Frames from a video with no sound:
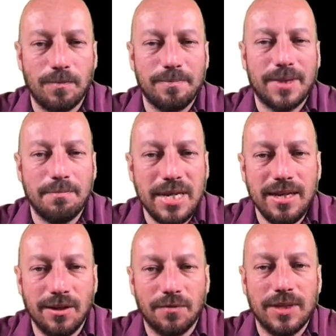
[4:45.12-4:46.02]
the
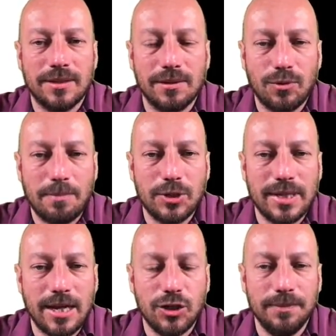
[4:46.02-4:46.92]
meaning of this
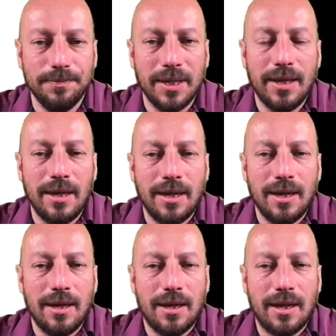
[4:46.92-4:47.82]
representation.
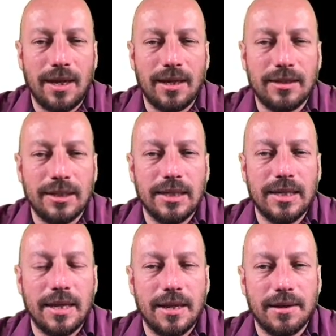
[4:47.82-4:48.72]
And
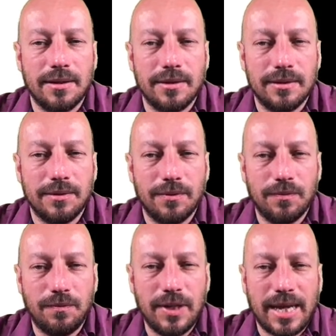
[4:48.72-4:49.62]

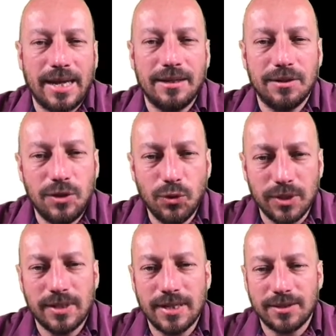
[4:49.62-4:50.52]
we can
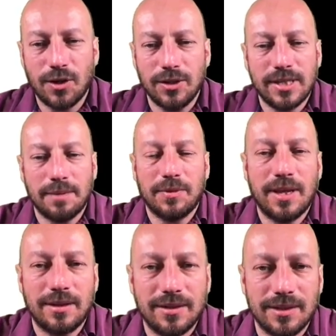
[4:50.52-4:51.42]
use this concept
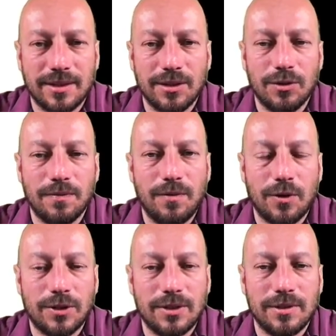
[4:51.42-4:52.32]

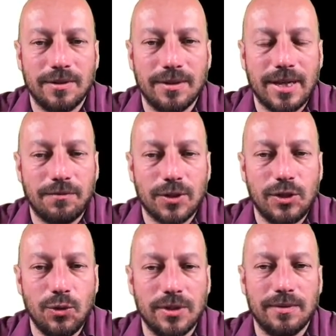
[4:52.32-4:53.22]
that was
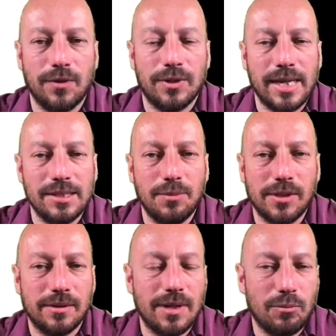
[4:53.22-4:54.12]
used for
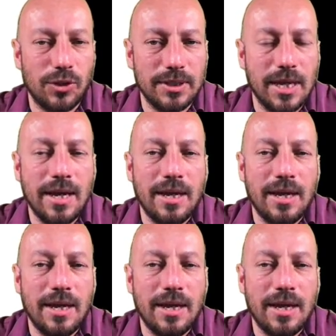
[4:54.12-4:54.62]
decimal numerals